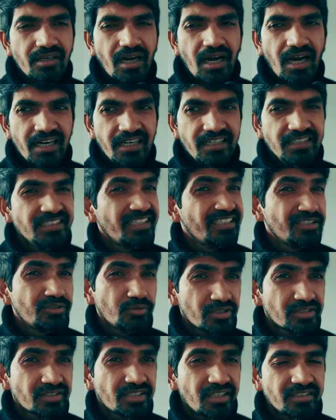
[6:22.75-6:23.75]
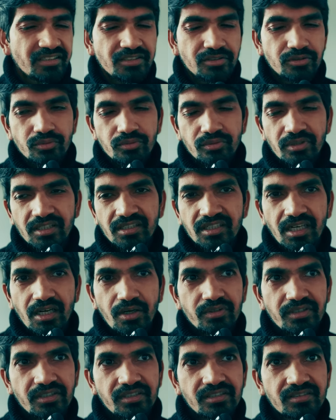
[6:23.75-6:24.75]
Earlier it was 32 and
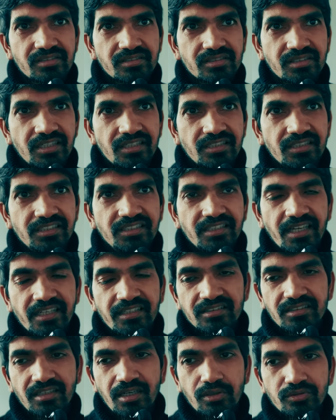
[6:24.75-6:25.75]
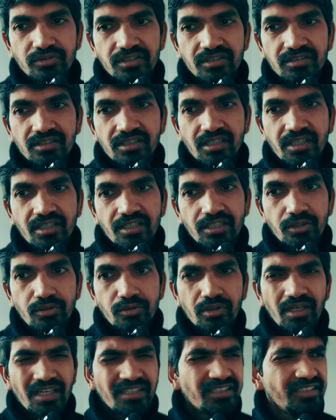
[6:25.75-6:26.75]
now it is 39,000
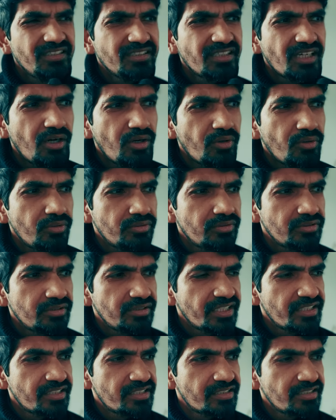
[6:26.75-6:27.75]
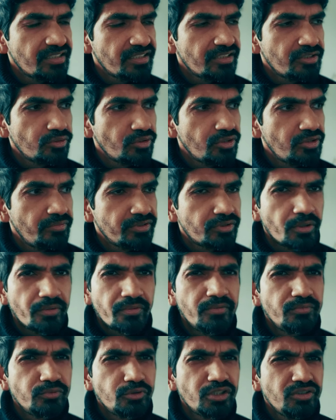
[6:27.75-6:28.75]
euro. I think now next year it will be,
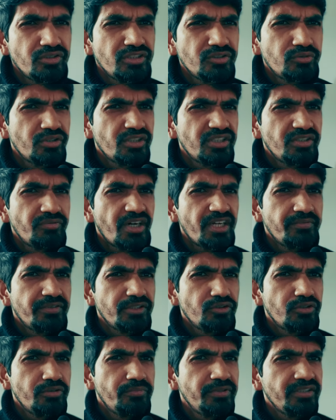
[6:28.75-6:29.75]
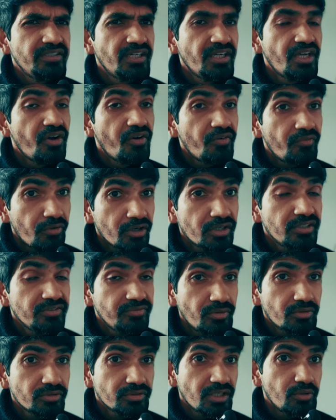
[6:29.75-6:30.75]
from 2025 it will be
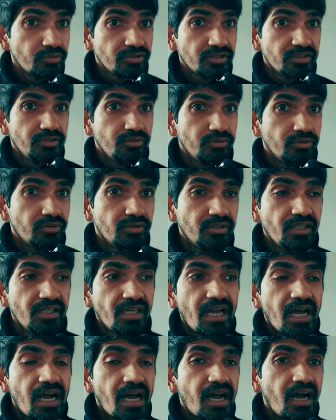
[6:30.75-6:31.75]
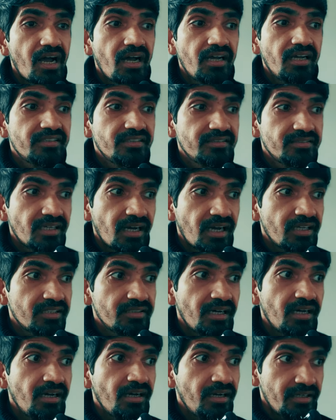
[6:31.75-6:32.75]
44,000 euro
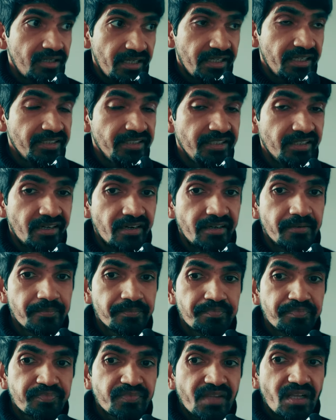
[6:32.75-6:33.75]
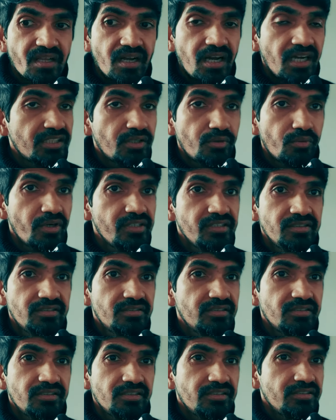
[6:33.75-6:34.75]
a year. Otherwise
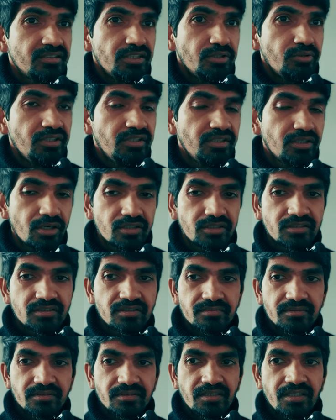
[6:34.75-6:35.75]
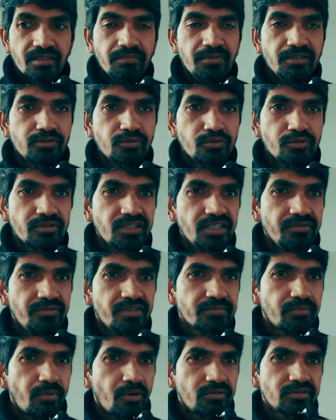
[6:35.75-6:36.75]
they will not able to give a
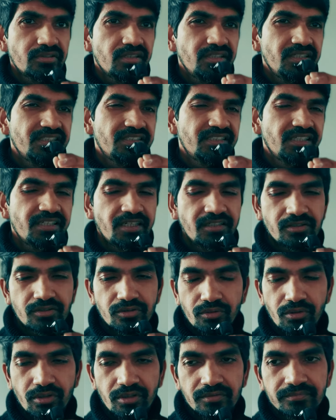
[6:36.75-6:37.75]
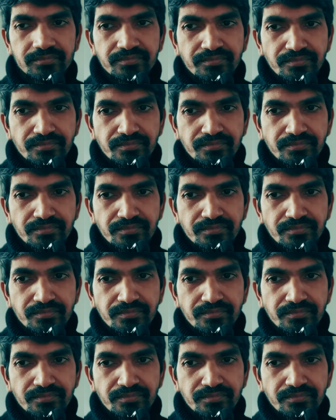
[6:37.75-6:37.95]
sponsor letter and so on.